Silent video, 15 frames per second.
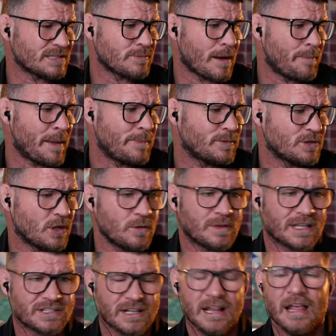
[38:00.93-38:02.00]
people do
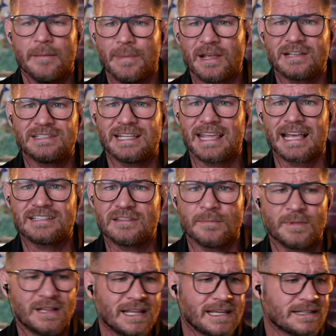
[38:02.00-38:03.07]
this because it gets them
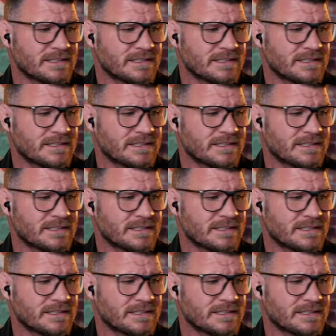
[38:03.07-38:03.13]
clicks.